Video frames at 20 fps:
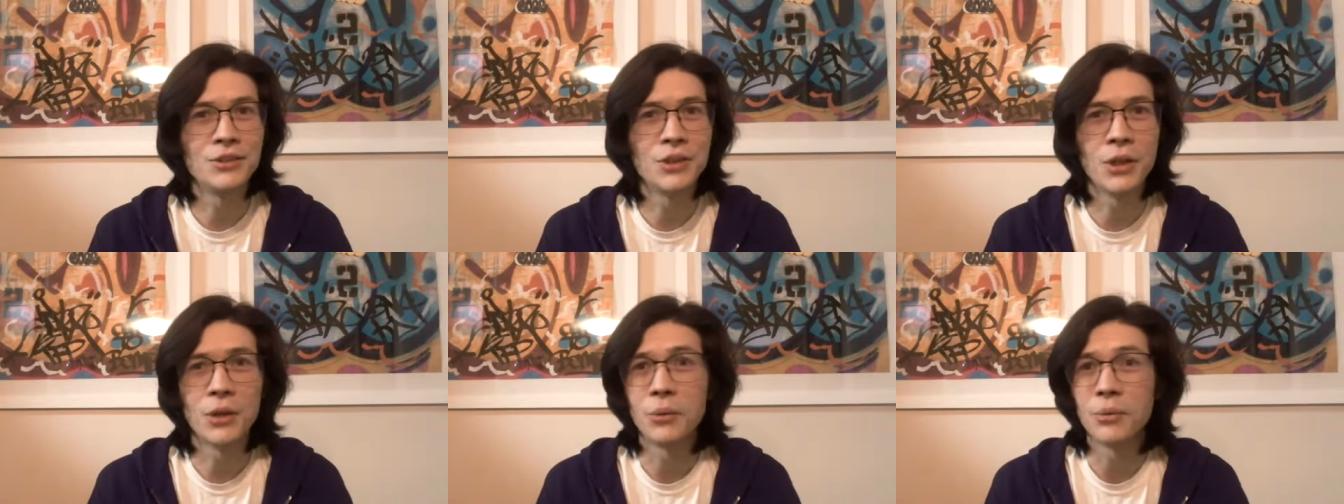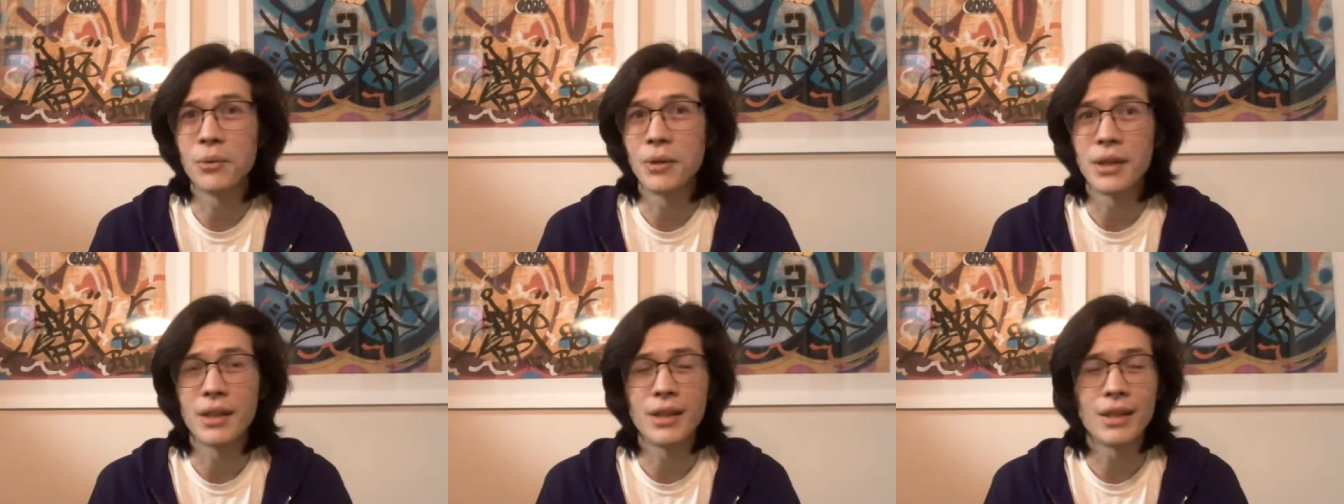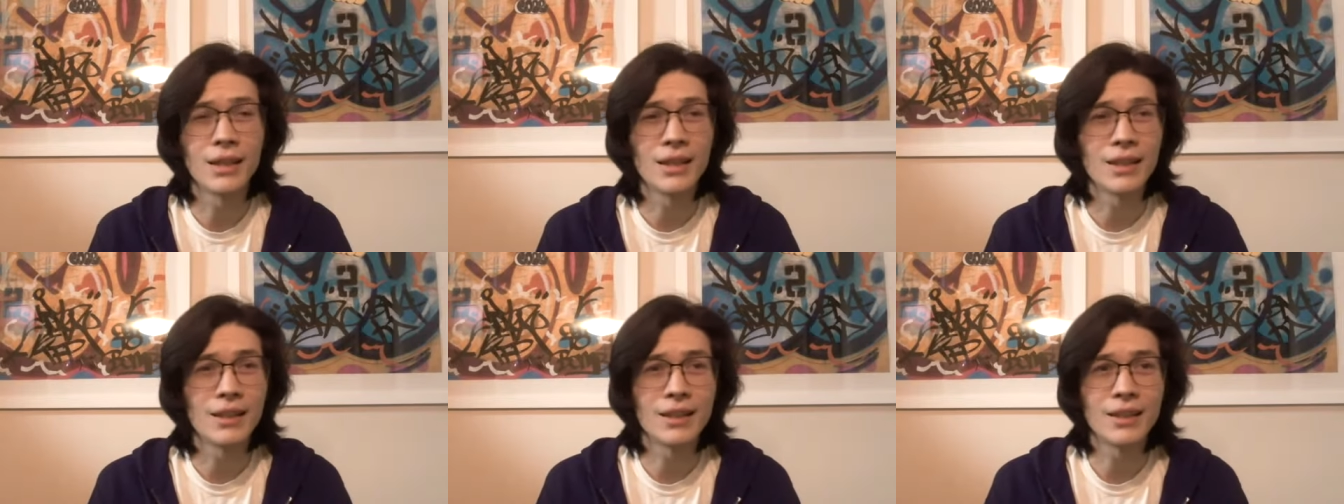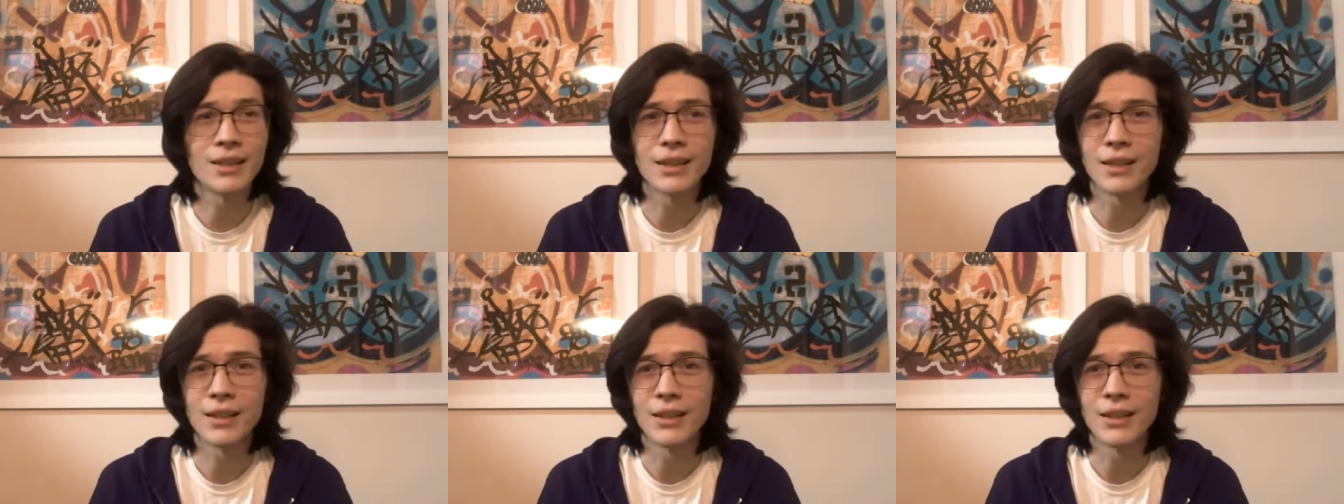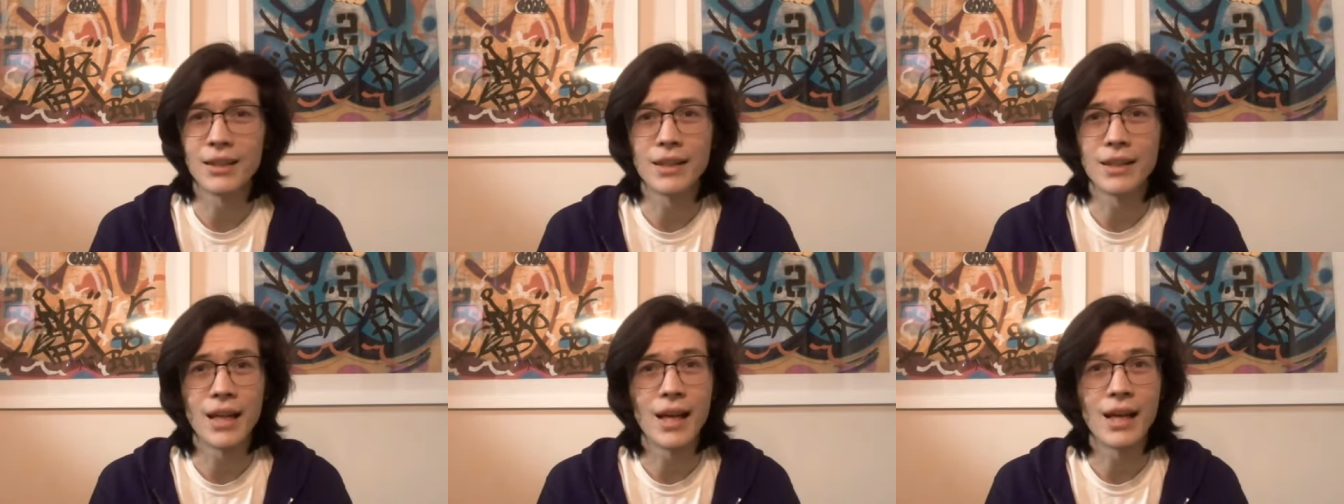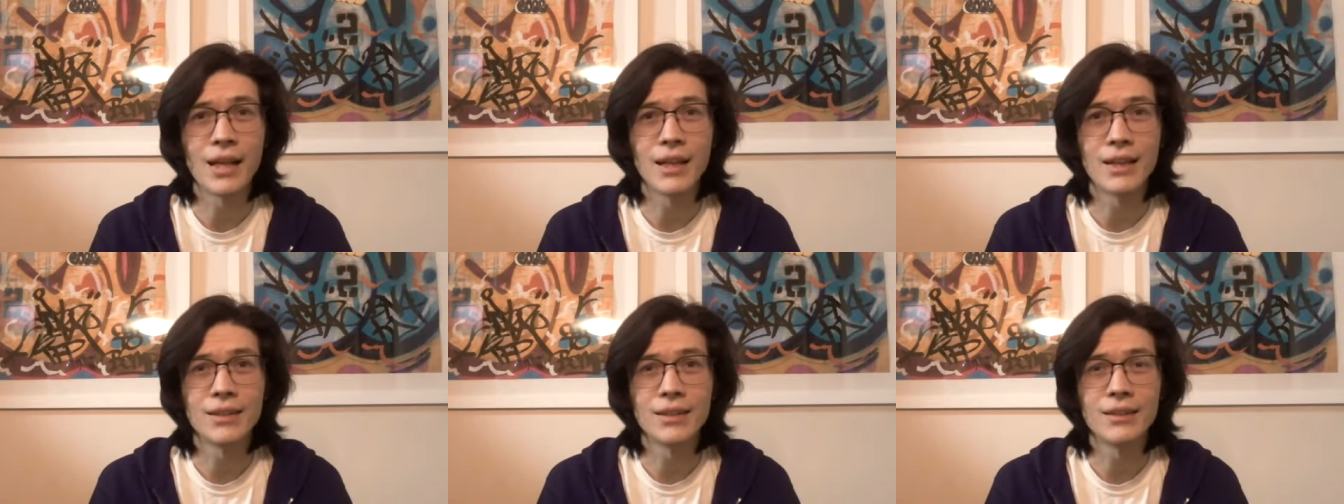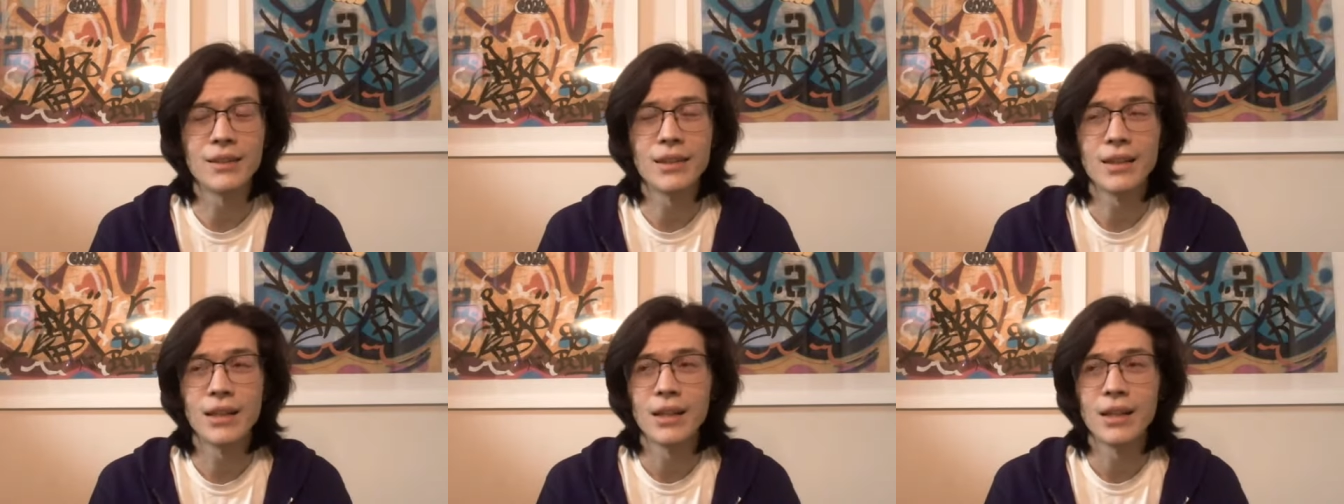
don't think that